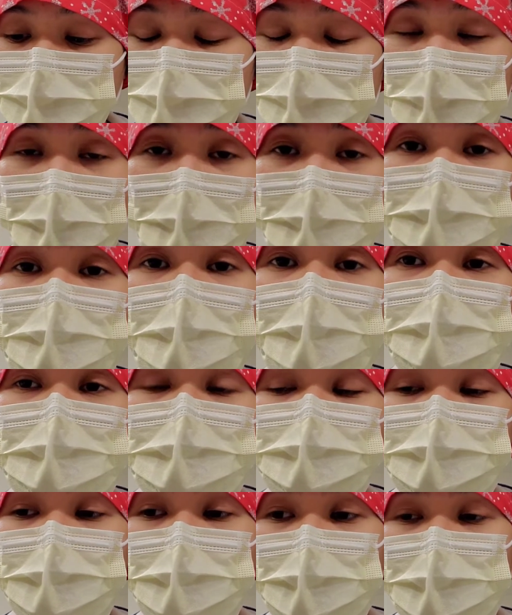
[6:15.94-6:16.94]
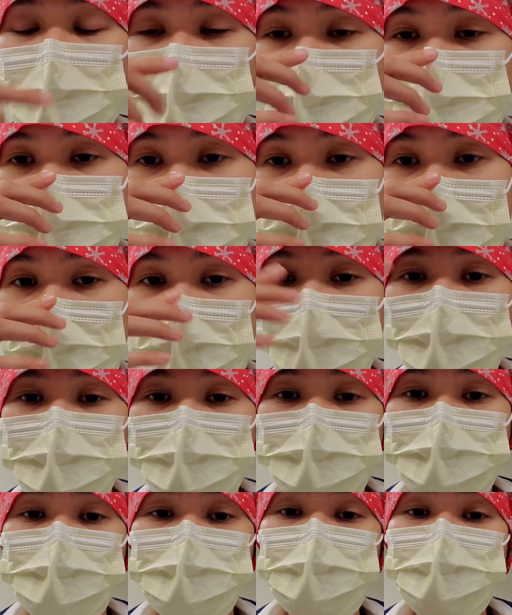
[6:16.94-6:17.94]
how calls work is that
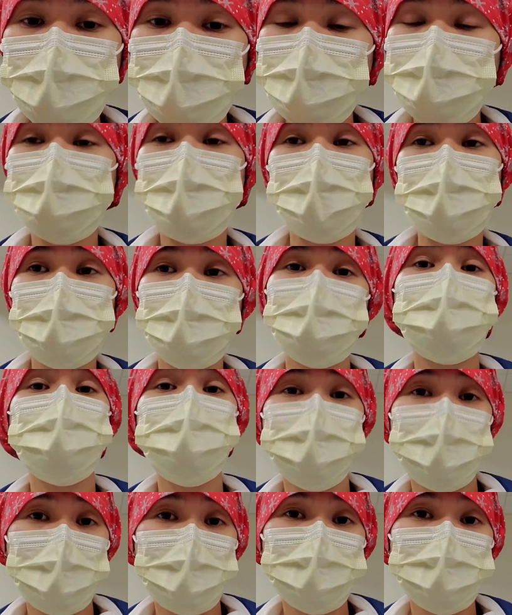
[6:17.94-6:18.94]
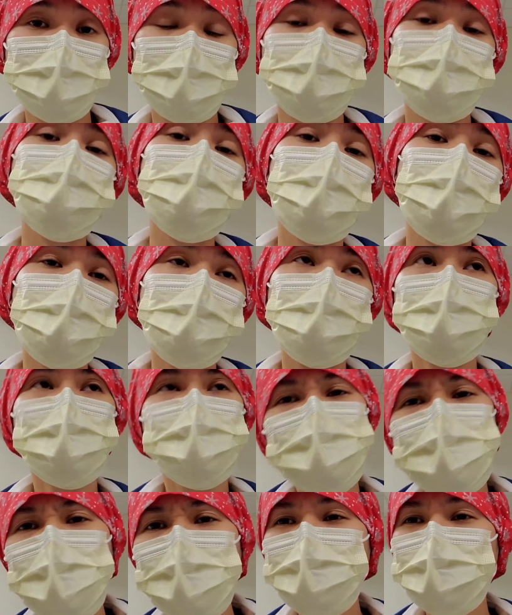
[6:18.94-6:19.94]
you do your regular shifts. Let's say
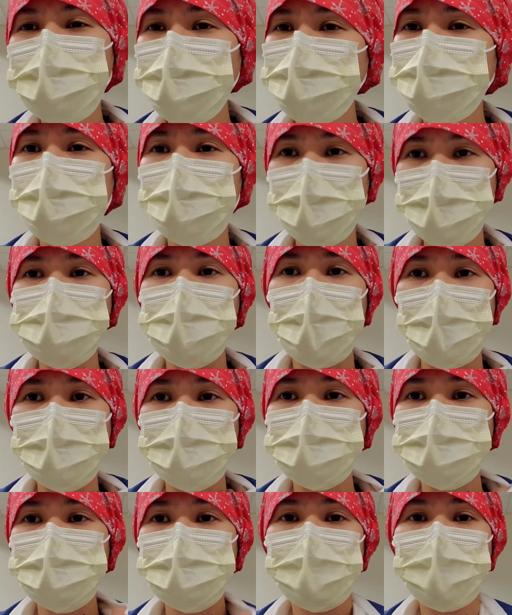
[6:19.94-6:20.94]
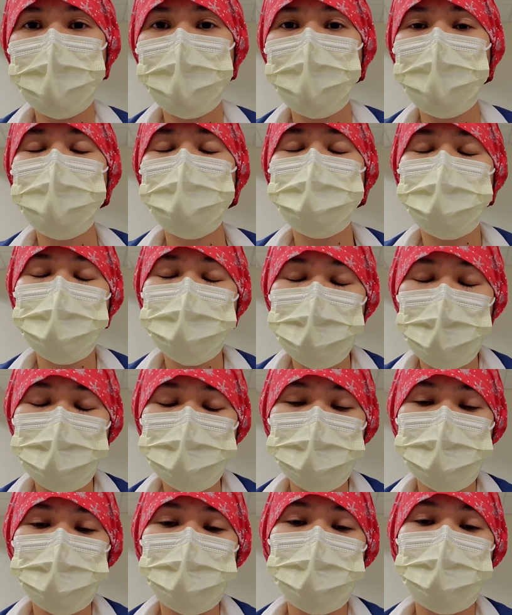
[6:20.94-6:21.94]
you work 4/10s, 4
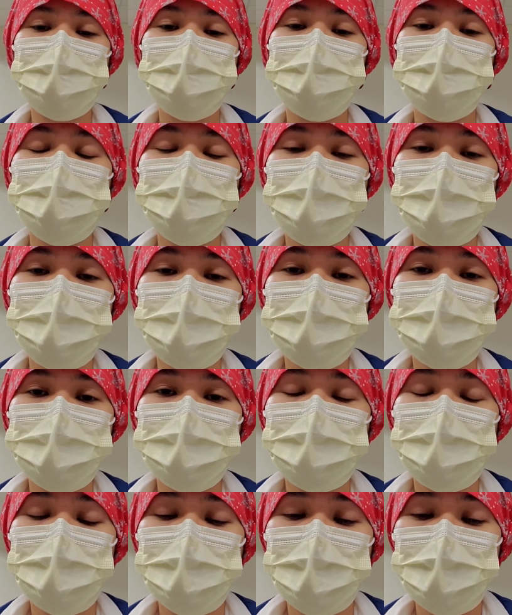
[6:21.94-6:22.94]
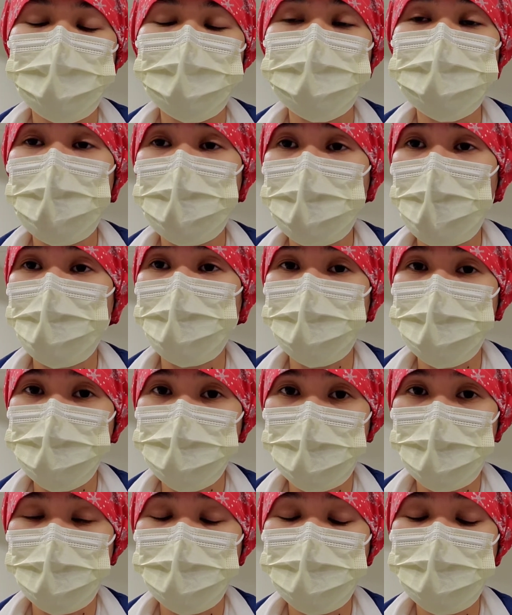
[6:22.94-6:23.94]
times a week, 10-hour
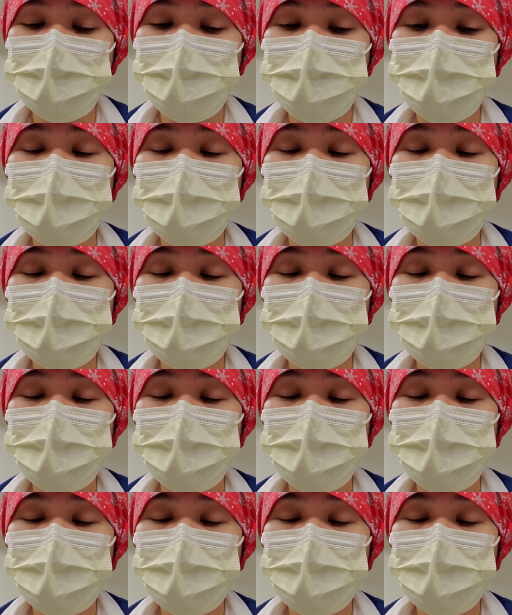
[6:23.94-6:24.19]
shifts,